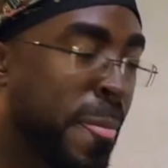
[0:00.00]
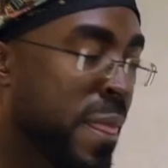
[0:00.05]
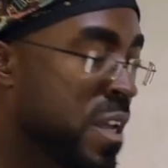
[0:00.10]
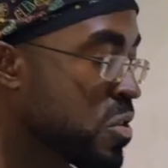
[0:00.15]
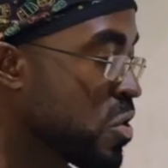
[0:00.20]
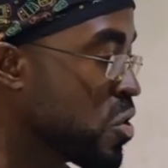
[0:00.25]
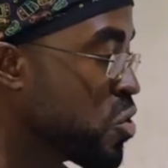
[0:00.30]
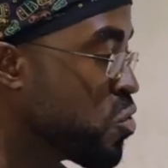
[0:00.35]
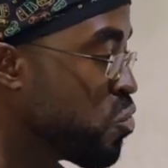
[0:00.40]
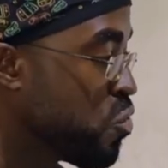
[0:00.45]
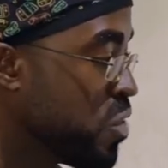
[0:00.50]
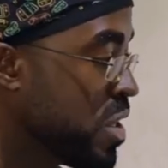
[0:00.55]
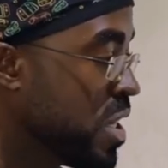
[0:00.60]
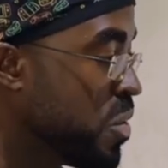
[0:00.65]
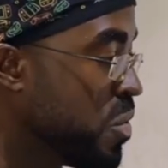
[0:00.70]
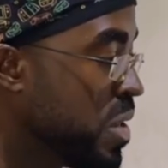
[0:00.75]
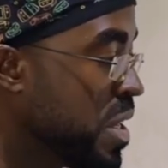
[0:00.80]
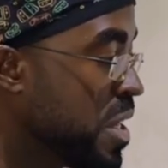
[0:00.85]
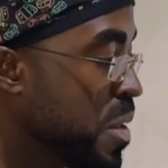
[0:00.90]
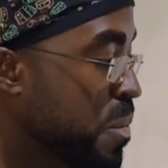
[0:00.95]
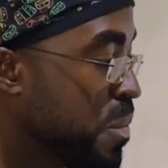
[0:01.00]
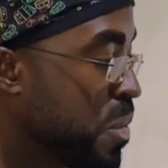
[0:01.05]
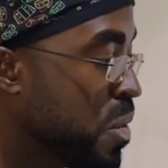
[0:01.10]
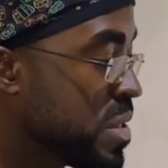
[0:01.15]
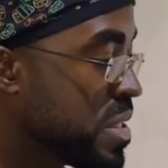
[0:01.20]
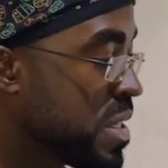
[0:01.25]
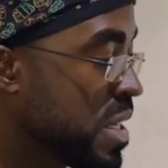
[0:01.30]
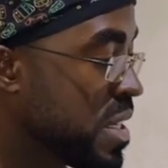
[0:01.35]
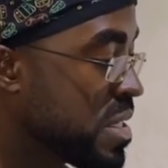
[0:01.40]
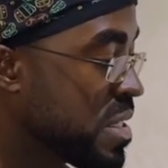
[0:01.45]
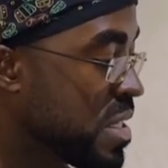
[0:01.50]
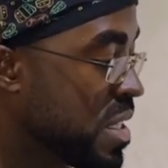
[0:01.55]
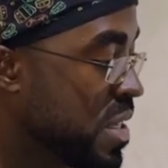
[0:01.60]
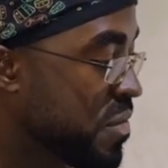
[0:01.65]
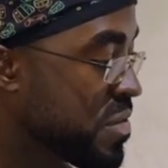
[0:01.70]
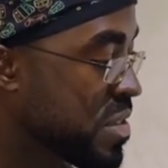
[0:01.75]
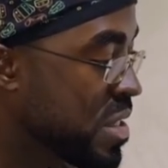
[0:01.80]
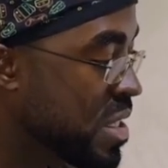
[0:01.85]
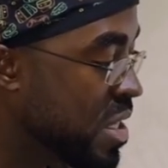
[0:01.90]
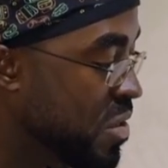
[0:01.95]
So it's really, really important.
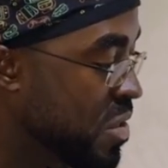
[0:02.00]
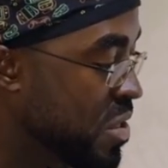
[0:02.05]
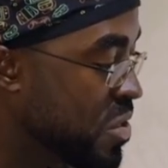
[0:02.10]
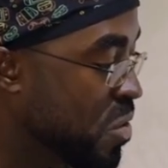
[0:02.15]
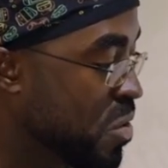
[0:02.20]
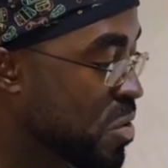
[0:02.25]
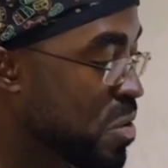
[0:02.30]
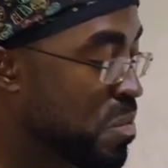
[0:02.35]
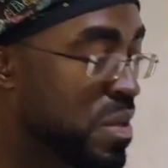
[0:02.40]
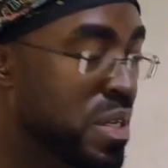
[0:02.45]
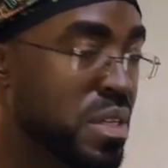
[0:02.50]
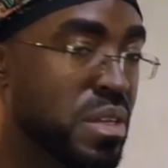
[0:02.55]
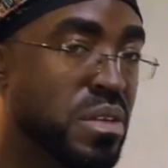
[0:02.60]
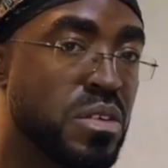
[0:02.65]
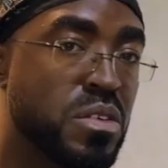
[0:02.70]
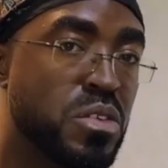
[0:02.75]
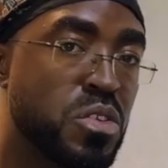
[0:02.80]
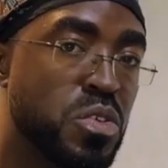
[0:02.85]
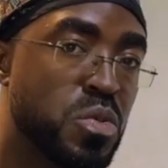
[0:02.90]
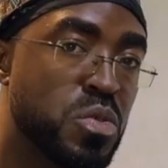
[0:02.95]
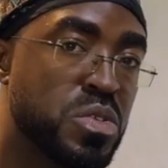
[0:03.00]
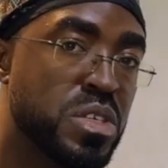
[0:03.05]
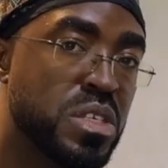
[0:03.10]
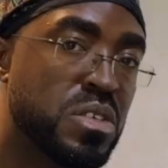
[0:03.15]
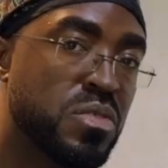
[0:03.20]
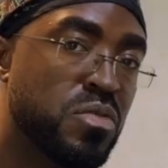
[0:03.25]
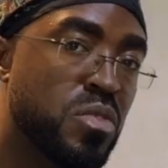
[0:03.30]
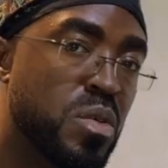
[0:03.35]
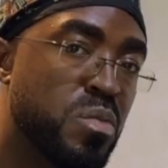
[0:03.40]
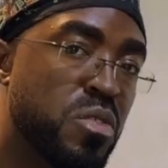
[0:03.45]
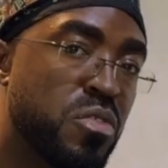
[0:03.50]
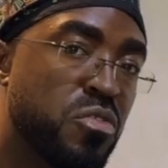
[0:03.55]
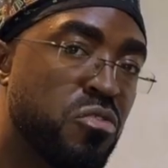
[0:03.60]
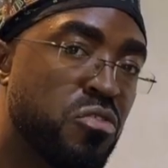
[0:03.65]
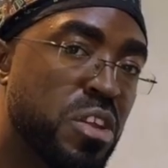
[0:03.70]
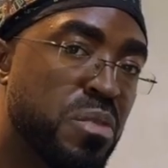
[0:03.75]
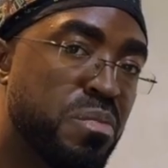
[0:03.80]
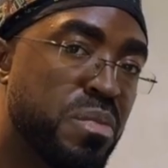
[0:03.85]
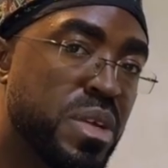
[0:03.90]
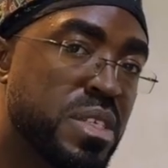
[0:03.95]
If surgery is going to be used as a form of
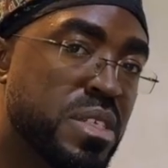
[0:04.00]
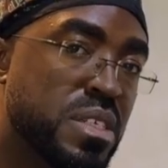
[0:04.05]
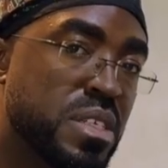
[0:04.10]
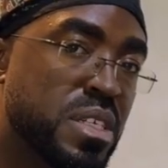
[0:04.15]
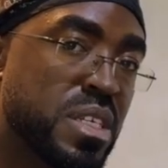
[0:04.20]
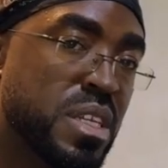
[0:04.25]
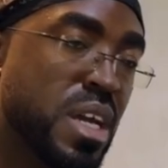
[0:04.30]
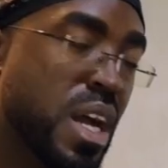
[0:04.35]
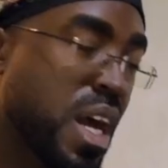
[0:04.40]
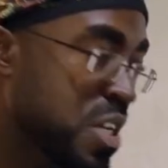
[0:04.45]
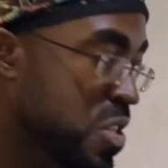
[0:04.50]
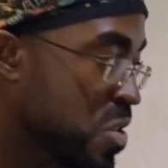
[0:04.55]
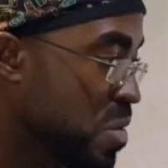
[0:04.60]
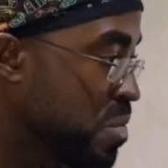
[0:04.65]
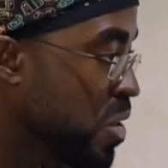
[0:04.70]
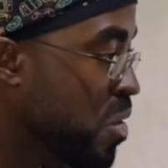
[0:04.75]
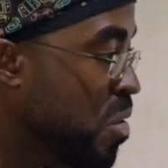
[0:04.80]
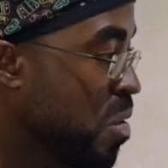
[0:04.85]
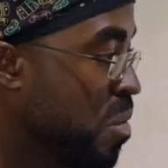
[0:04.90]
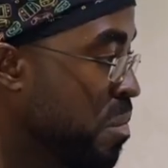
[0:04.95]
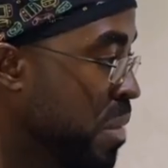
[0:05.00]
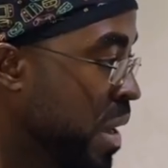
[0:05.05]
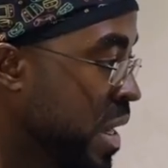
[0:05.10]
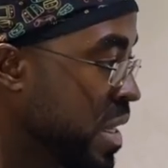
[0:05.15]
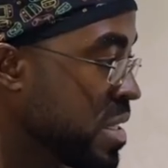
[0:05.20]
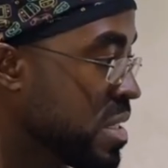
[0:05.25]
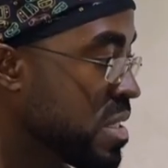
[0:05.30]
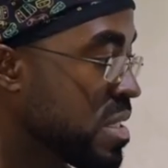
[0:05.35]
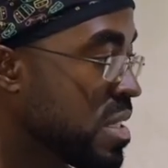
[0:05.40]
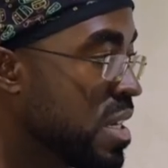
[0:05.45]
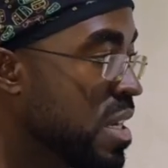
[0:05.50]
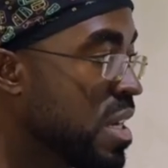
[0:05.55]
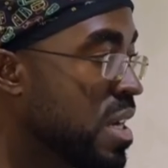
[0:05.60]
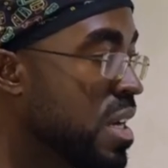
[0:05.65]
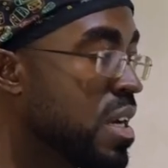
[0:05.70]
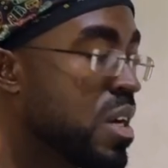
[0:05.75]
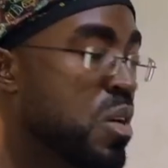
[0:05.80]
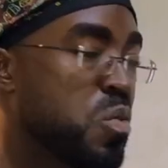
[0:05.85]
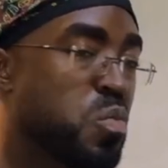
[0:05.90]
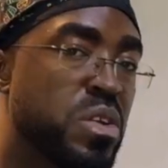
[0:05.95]
treatment, it has to be combined
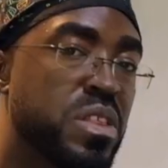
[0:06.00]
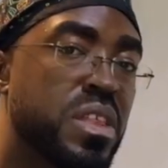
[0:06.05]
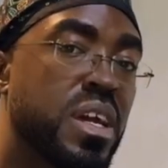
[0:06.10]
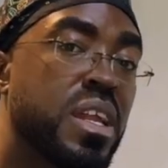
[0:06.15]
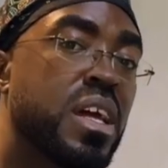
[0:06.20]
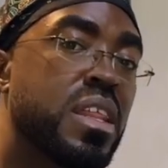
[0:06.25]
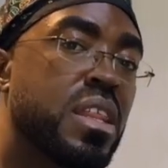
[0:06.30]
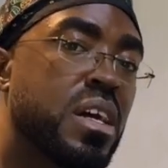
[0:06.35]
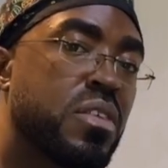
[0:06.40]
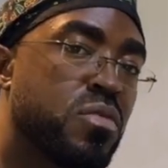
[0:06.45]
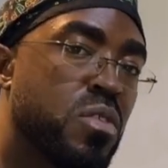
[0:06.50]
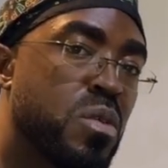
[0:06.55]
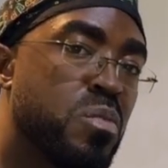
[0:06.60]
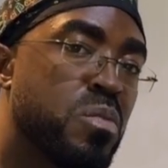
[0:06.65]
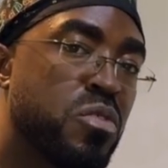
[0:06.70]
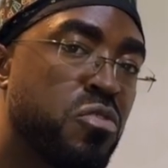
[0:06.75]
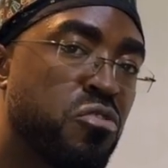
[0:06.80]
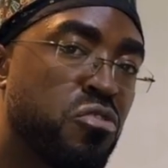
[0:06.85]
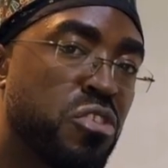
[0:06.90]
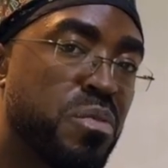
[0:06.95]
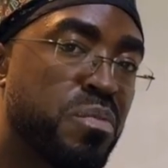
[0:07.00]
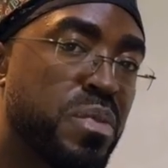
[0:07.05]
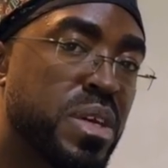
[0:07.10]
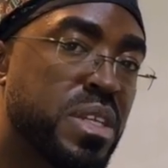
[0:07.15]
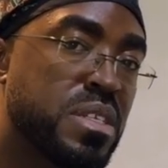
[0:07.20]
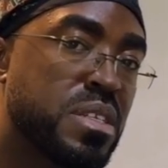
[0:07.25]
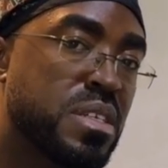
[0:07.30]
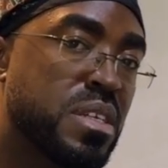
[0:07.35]
with another form of treatment.